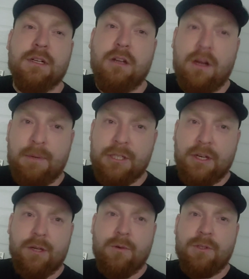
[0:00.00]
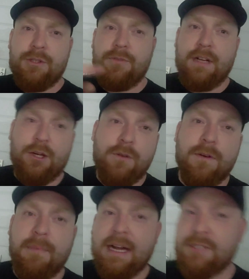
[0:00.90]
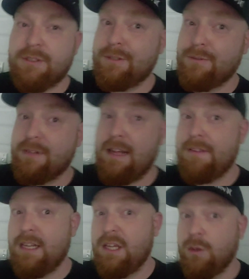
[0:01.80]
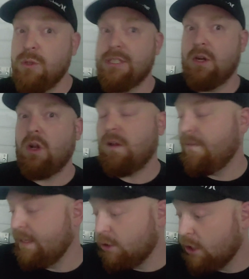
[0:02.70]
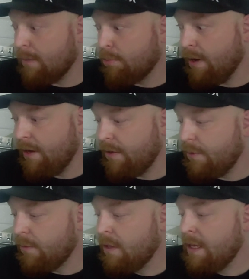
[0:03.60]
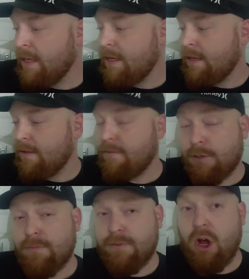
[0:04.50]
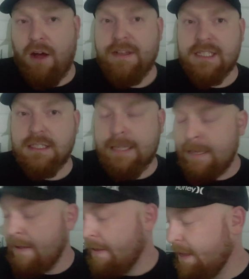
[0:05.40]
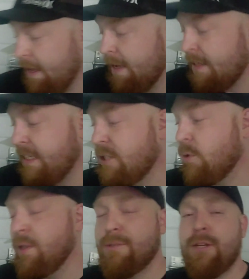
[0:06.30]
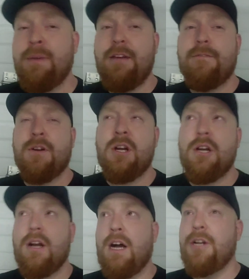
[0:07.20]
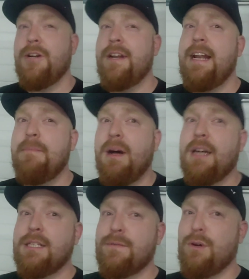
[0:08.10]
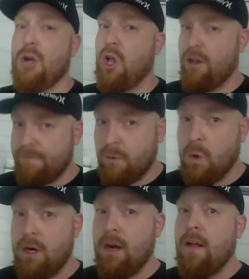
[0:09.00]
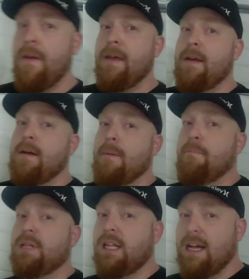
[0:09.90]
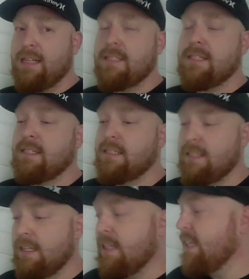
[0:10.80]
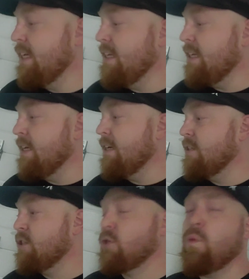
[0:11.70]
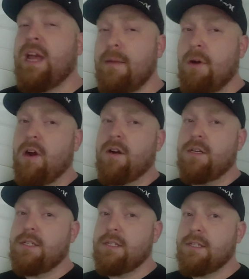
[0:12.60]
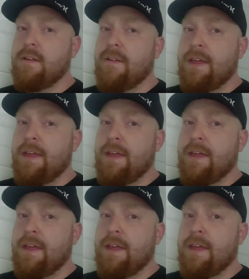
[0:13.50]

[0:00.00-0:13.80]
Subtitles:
kilometers on it going to Vancouver and back, so they don't have any use at all, and they look brand new, obviously. And he sold them to me for 180 bucks for all four, plus the sway bars.